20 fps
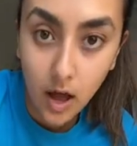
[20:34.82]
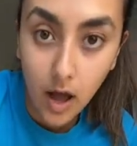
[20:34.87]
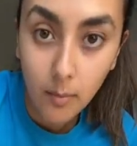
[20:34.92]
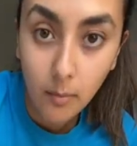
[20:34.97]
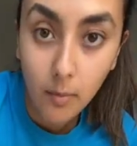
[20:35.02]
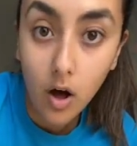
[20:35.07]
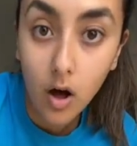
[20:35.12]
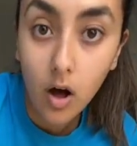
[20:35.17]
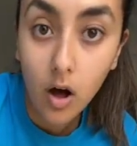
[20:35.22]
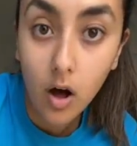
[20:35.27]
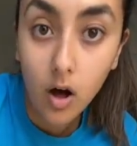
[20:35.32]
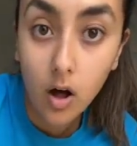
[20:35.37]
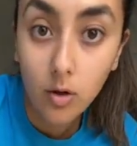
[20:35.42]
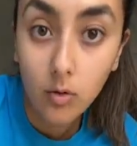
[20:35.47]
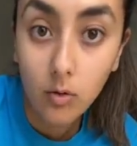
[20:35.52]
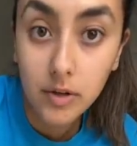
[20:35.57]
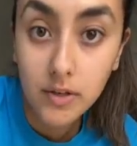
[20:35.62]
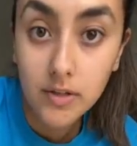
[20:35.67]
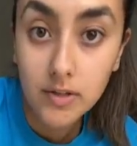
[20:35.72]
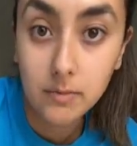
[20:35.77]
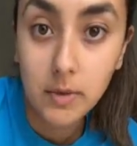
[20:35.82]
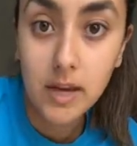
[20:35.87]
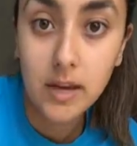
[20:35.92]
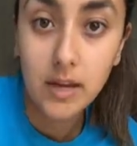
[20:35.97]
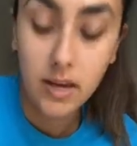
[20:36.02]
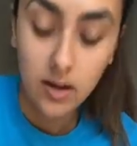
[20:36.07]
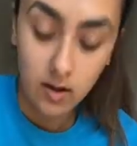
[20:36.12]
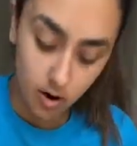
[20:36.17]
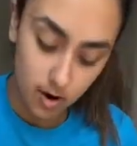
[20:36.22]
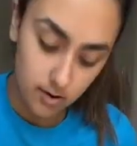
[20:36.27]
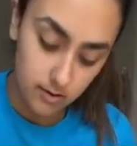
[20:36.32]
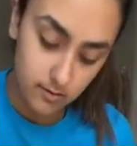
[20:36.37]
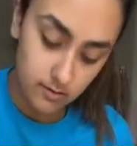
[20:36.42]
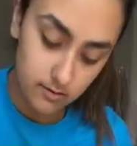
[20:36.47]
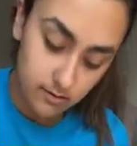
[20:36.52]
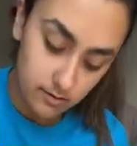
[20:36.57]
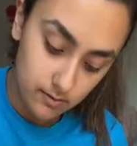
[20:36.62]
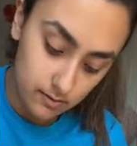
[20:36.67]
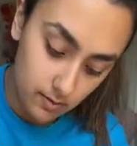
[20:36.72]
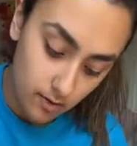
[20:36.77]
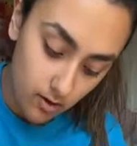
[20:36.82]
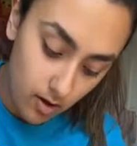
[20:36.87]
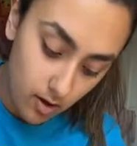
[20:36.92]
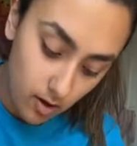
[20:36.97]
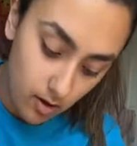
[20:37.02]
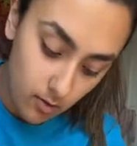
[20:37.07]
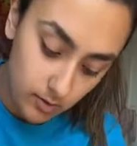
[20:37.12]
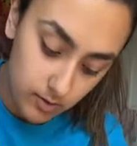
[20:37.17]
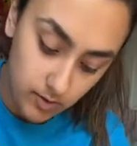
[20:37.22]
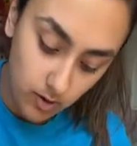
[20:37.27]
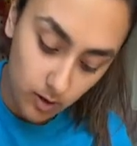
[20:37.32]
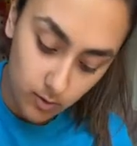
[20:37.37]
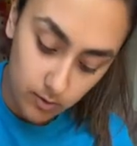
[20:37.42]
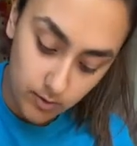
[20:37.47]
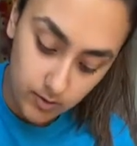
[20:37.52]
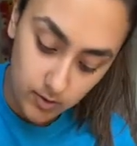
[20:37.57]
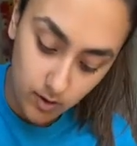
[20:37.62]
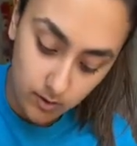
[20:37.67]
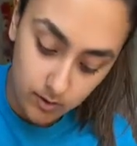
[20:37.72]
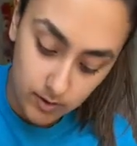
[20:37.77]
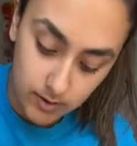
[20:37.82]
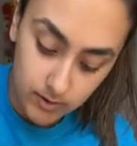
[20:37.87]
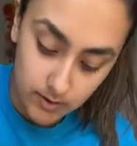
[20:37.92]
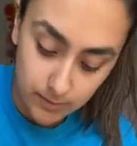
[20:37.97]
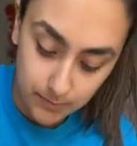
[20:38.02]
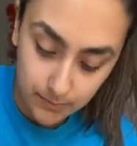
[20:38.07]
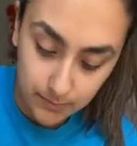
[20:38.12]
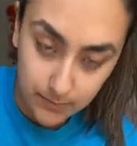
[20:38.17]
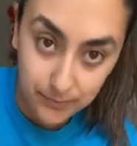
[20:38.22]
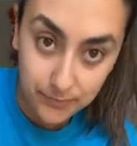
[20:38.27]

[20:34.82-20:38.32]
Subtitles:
I'm always making art. Always, always, always.